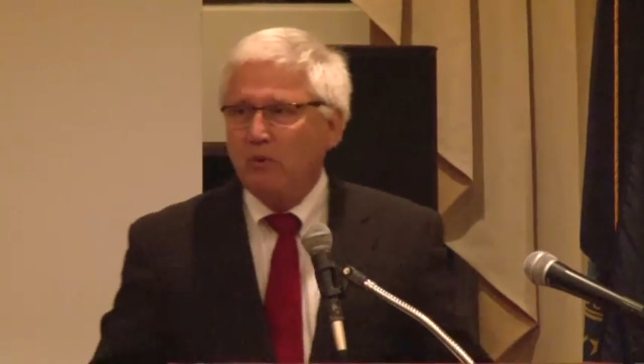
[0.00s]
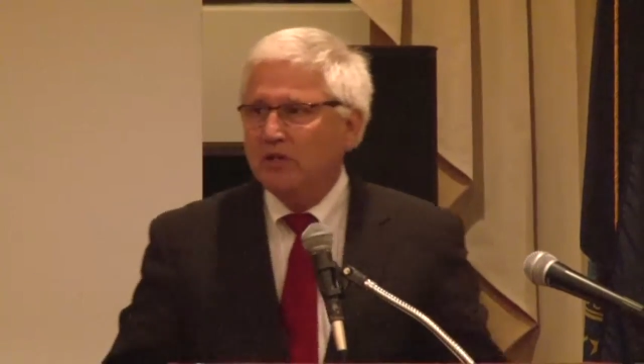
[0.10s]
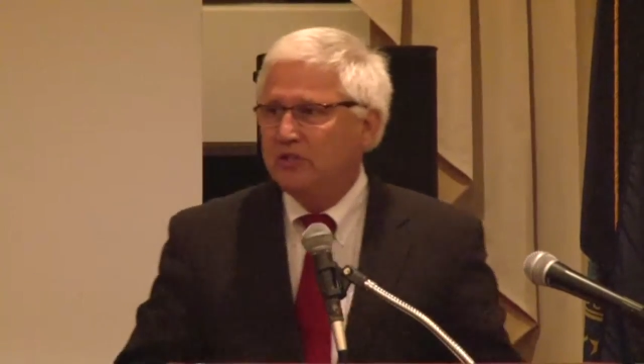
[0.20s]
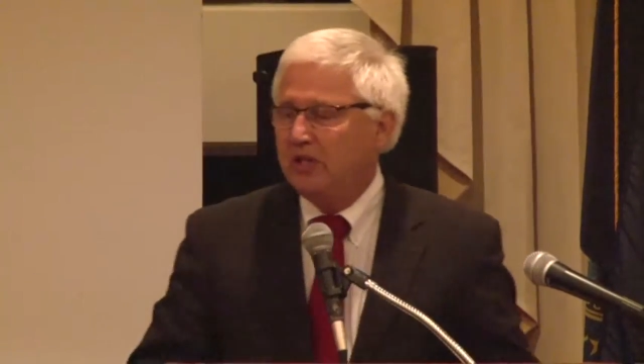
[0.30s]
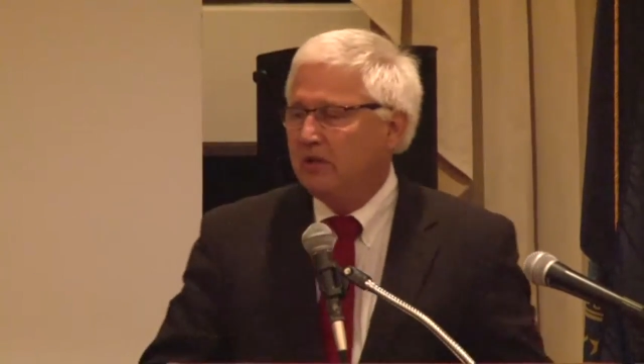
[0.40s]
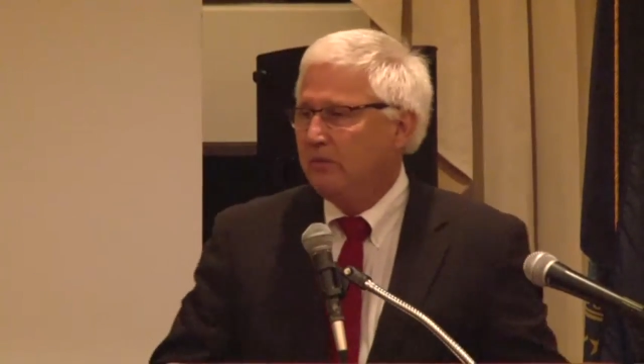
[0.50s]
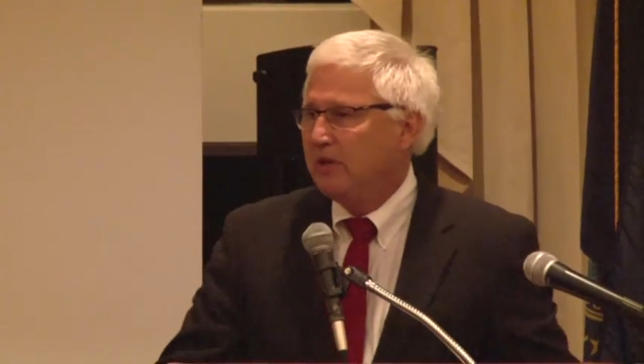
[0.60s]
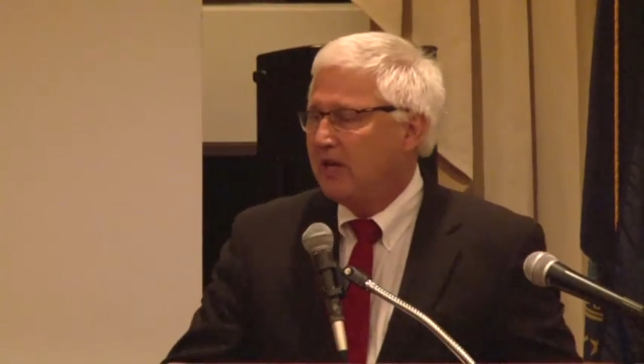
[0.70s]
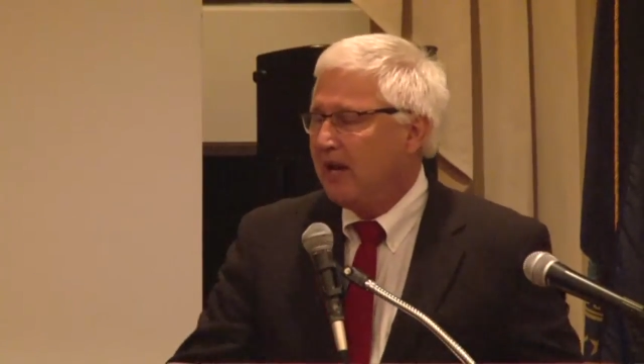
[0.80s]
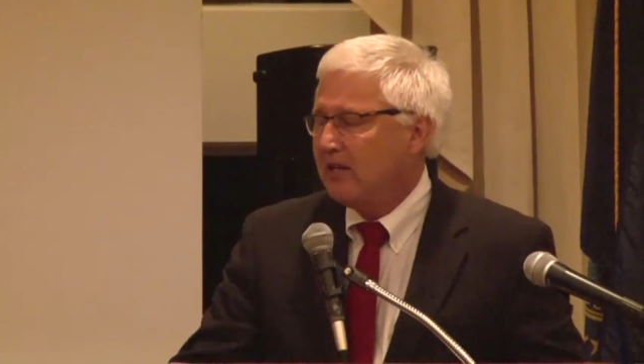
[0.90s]
was dealing
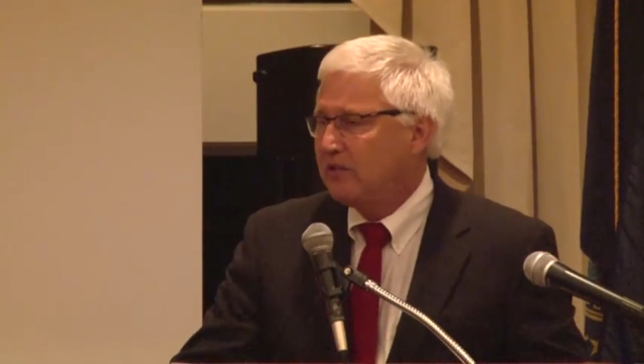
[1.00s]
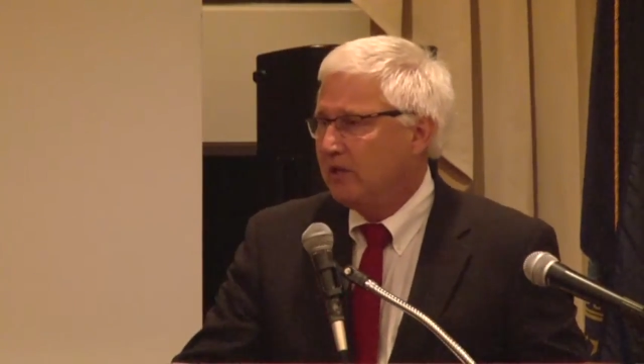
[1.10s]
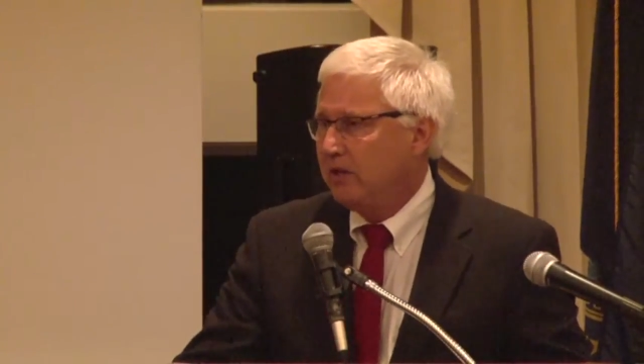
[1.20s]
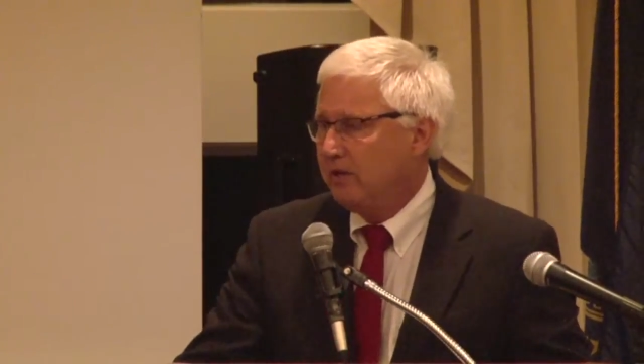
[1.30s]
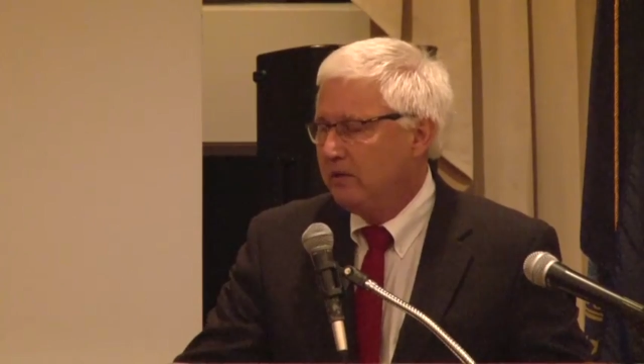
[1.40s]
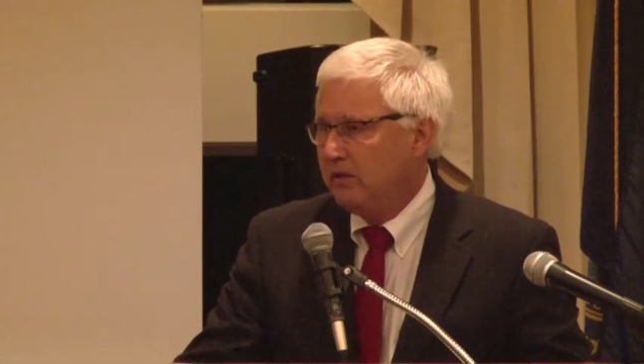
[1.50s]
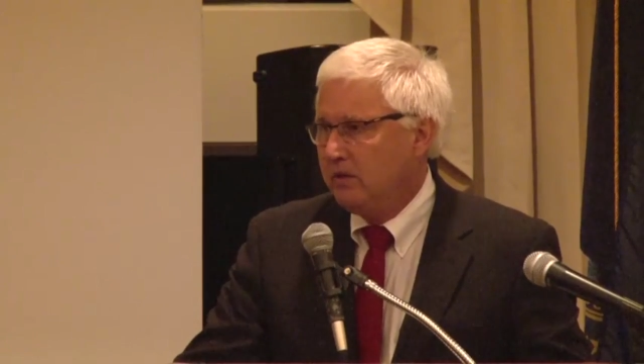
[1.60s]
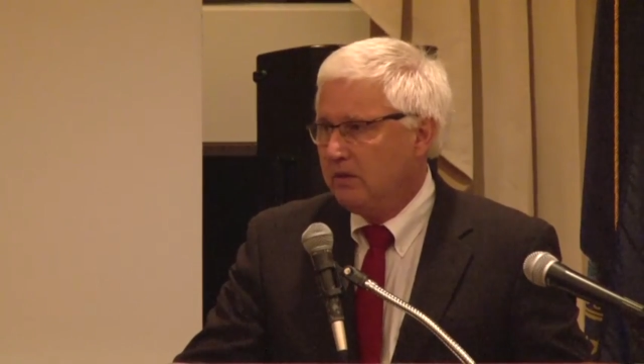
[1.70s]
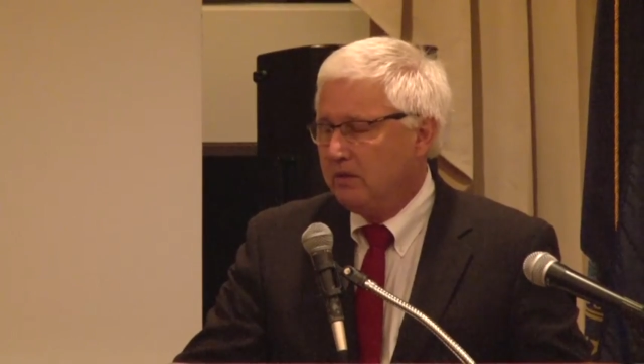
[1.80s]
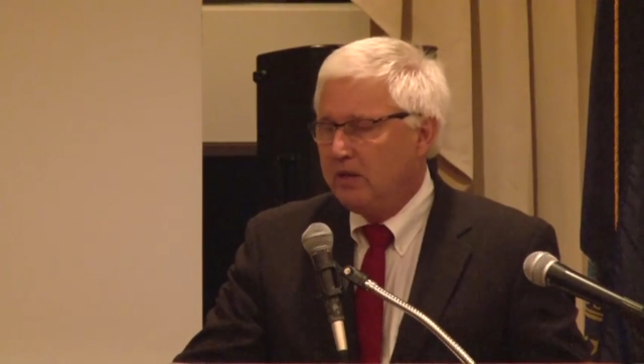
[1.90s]
with cancer,
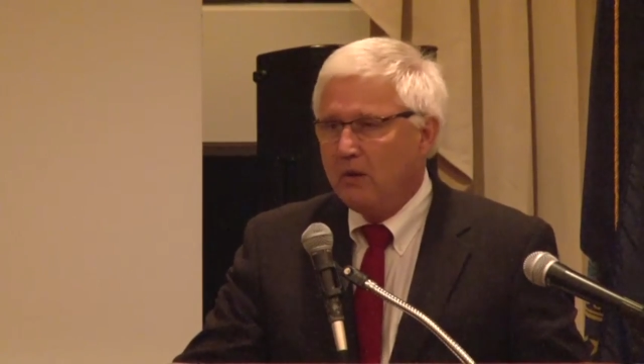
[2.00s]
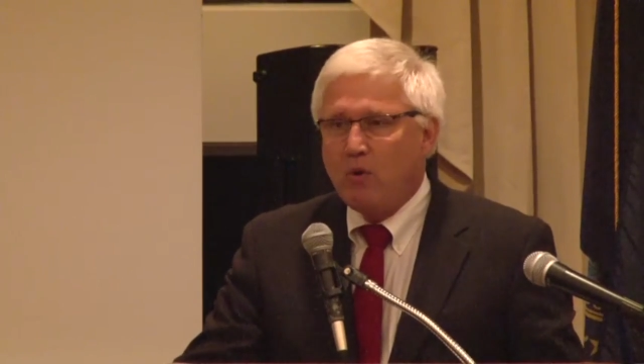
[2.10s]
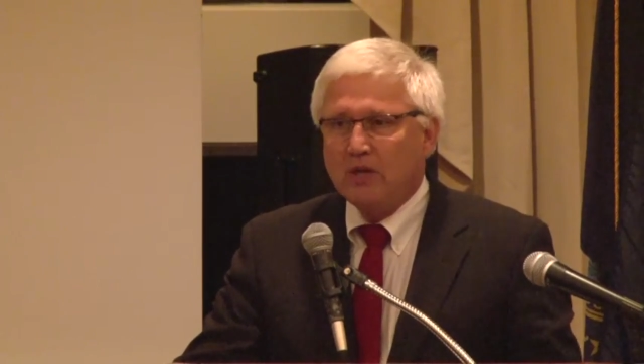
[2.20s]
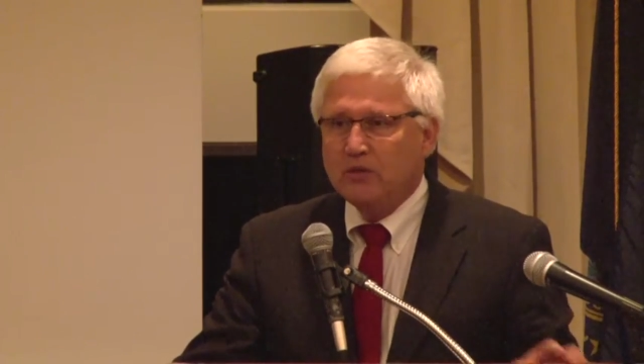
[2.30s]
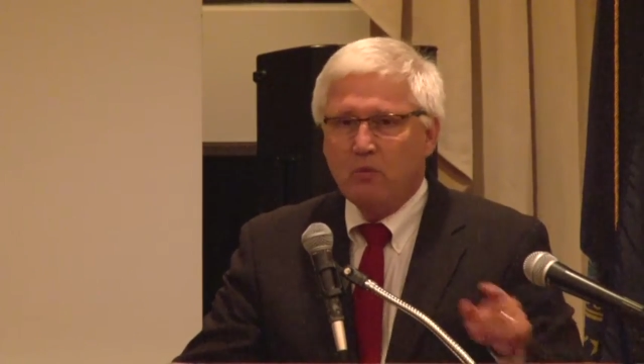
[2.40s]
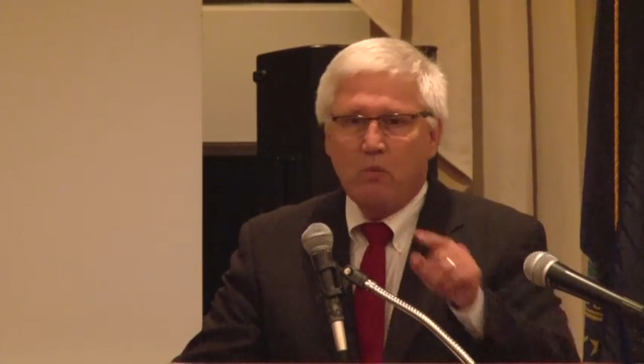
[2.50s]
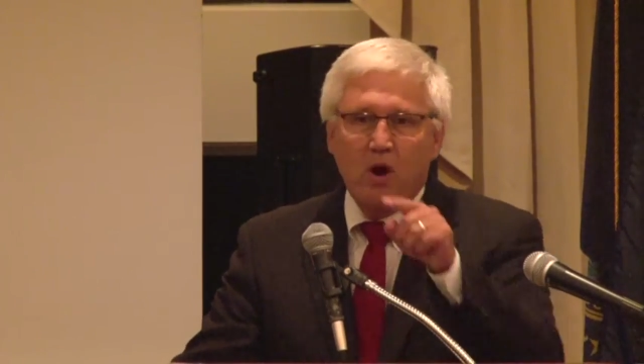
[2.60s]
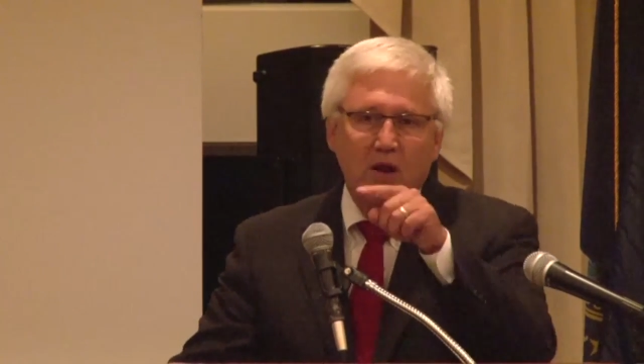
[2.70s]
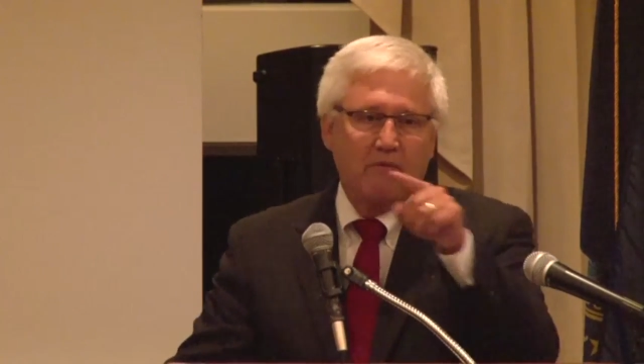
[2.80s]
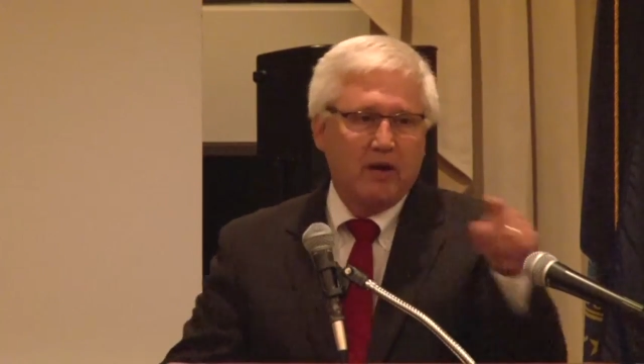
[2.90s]
there wasn't
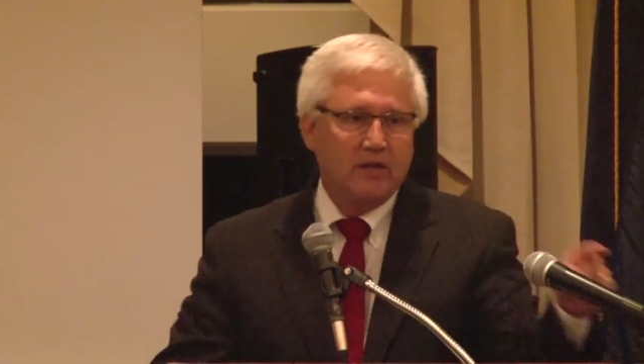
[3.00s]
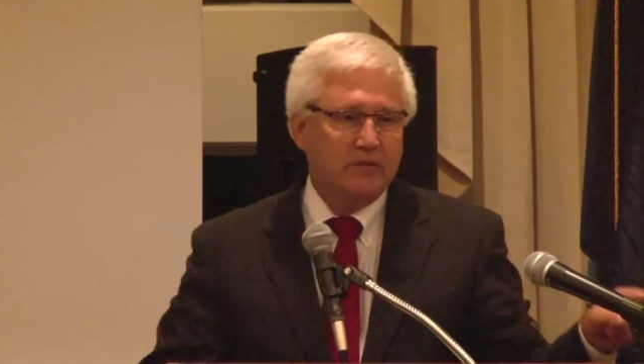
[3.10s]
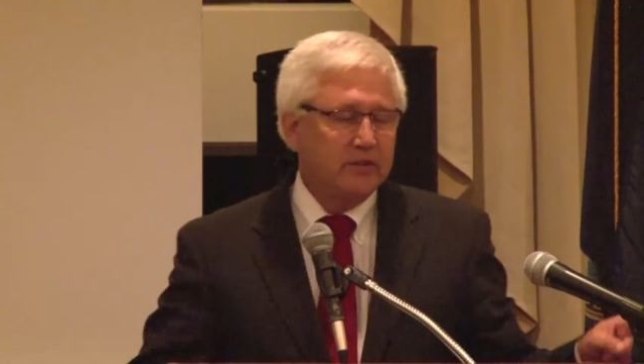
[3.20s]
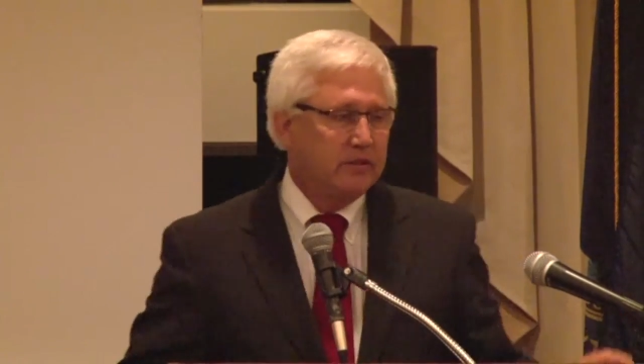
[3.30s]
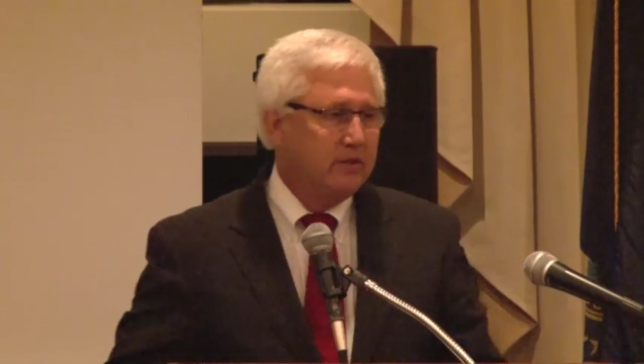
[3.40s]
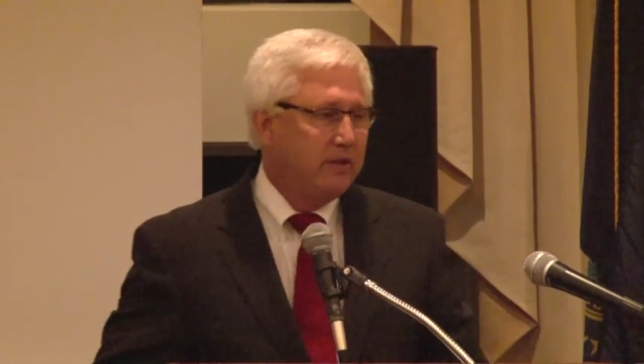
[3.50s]
one of us